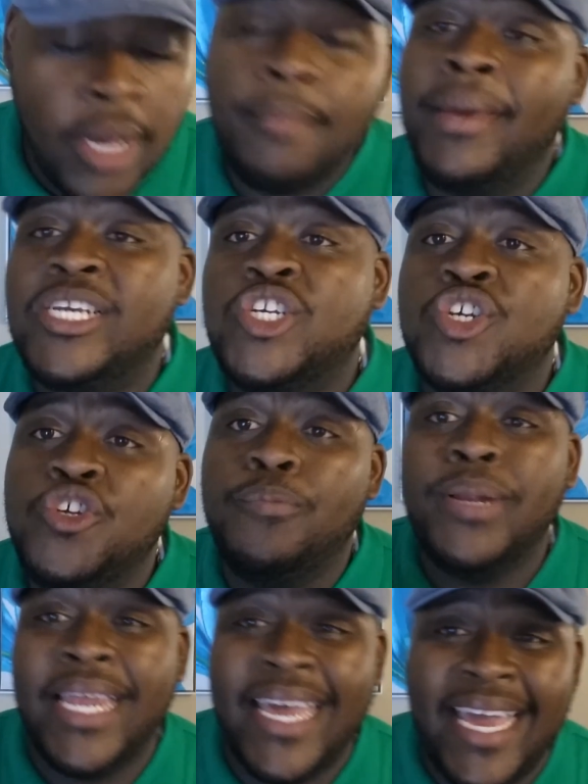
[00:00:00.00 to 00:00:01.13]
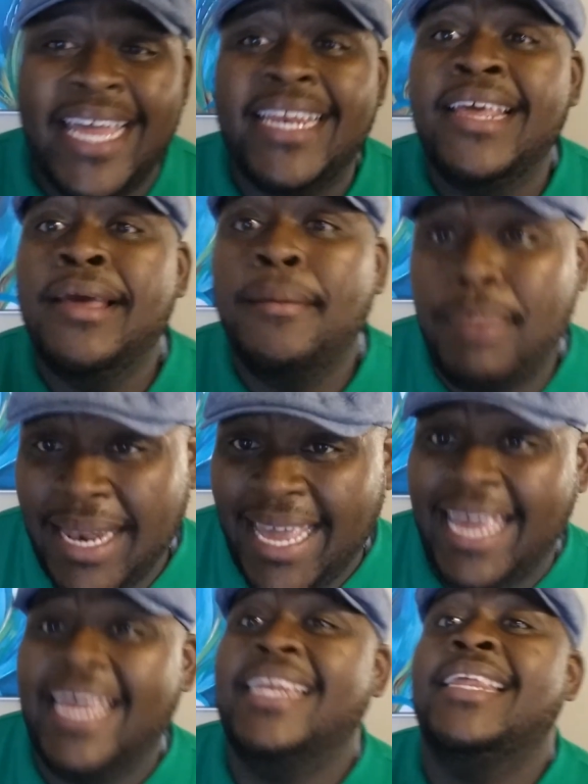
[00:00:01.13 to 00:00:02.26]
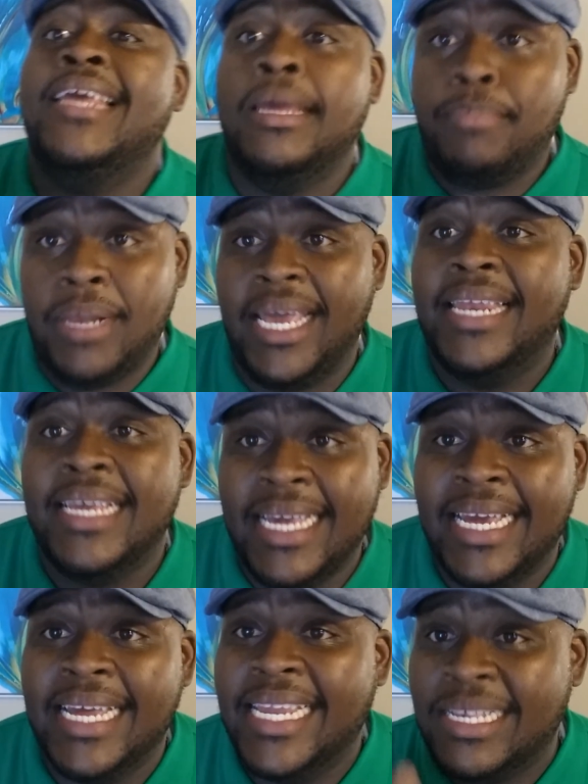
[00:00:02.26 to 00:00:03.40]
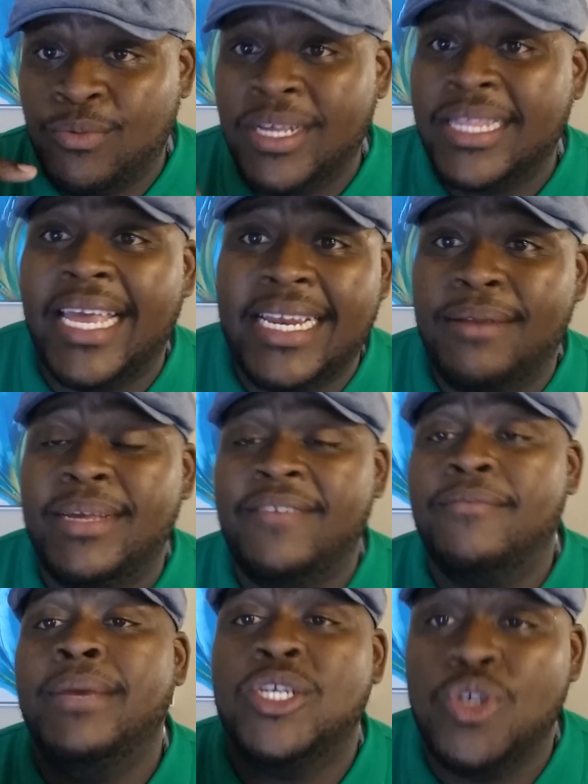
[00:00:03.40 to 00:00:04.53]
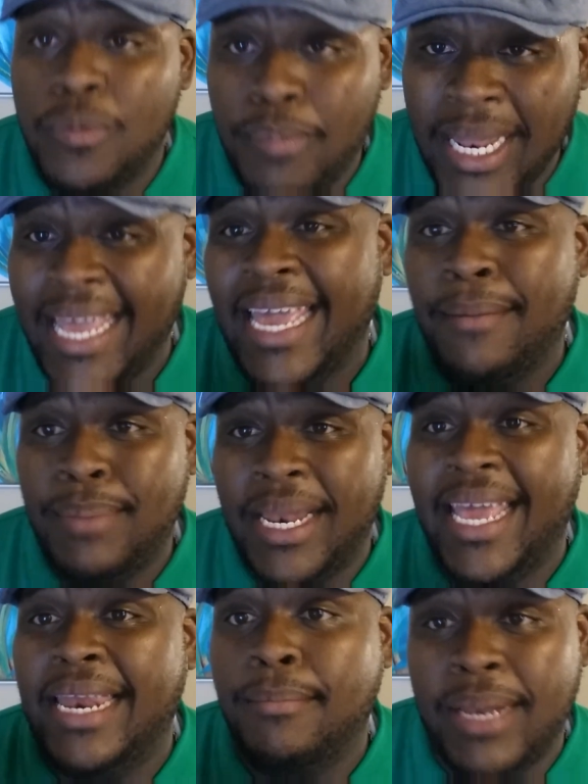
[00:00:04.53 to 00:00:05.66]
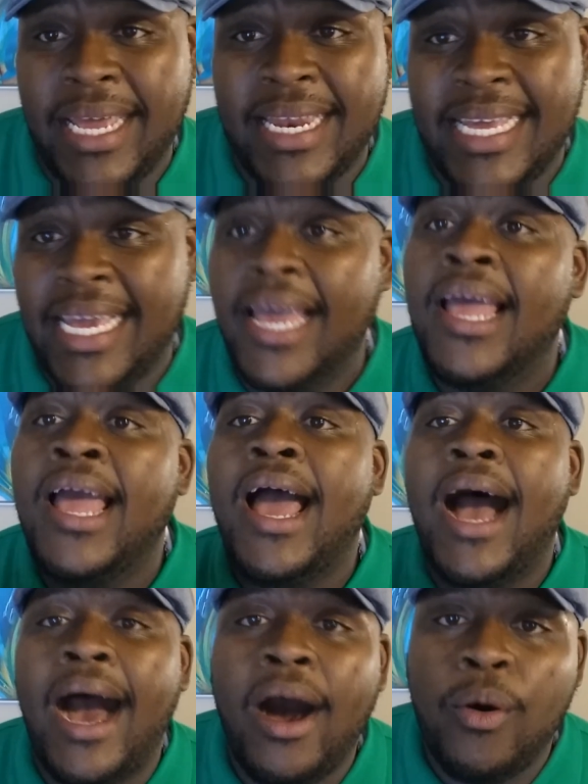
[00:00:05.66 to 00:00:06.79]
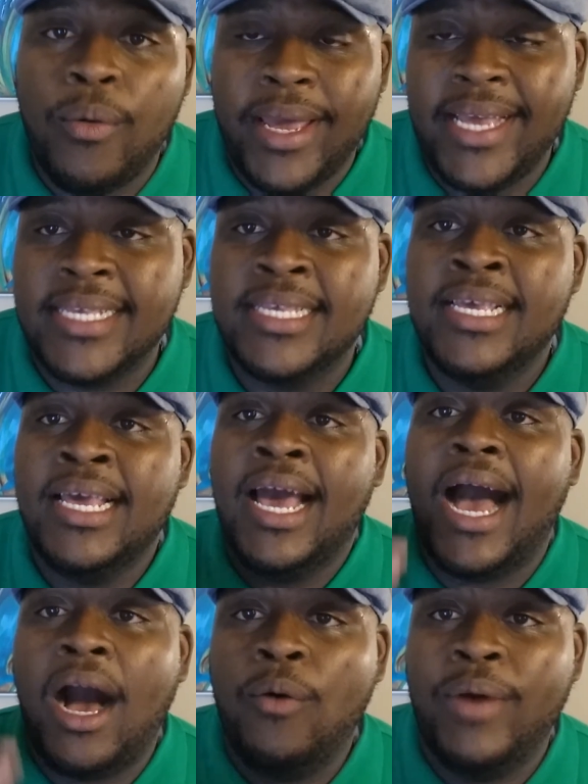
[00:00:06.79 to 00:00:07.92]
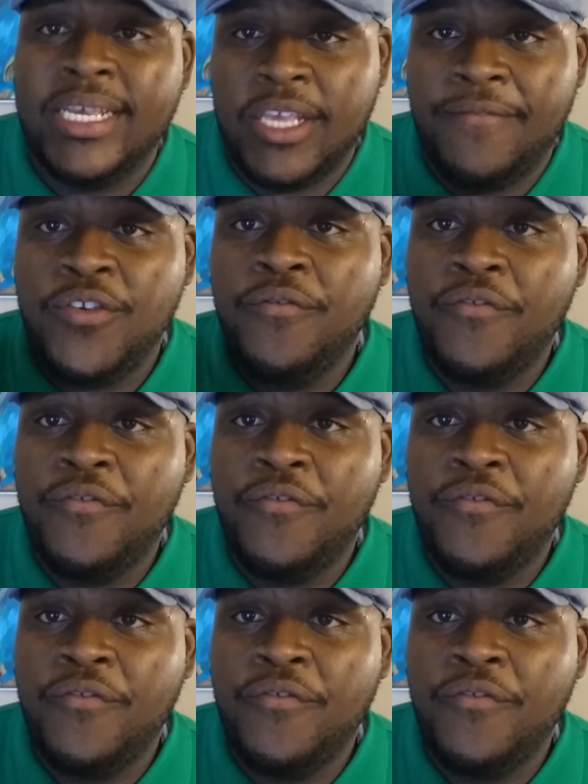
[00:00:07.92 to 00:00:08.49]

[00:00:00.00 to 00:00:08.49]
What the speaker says: Make sure you plan, and plan again. That's one thing that I'm giving. Make sure you plan, and plan again. Always. If you